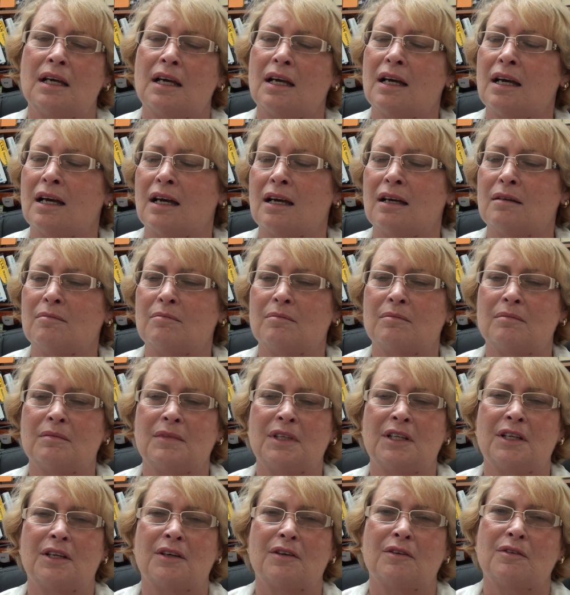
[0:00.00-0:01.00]

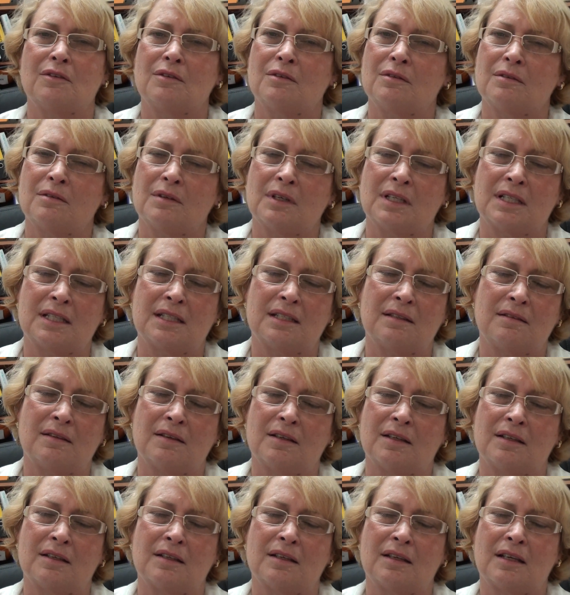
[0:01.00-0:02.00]

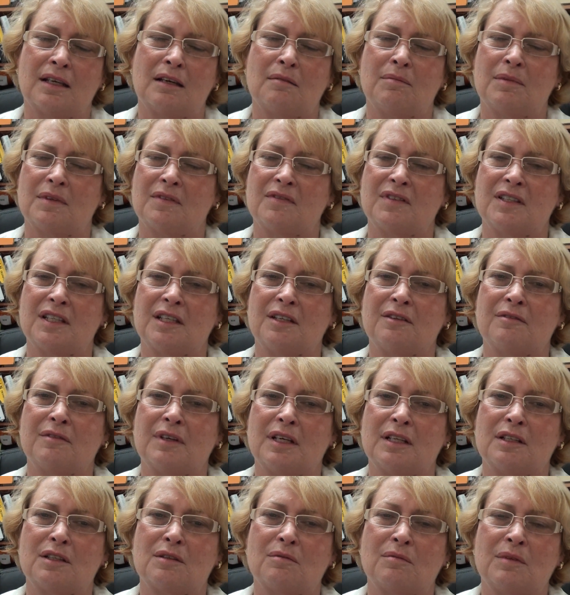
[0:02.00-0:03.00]
a couple of
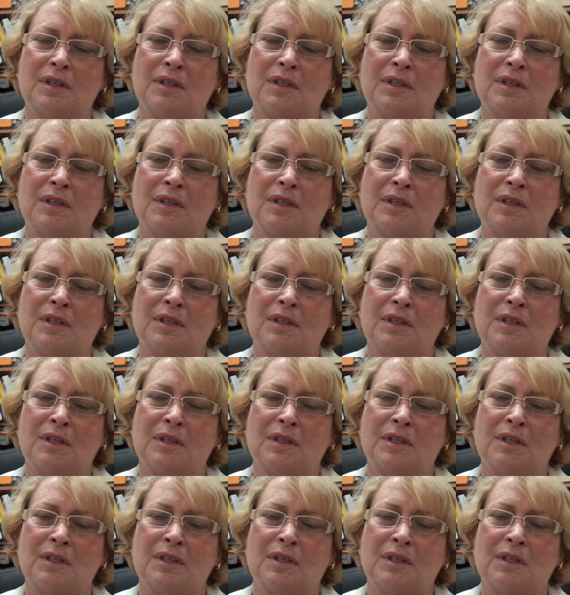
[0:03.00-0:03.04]
cigarettes.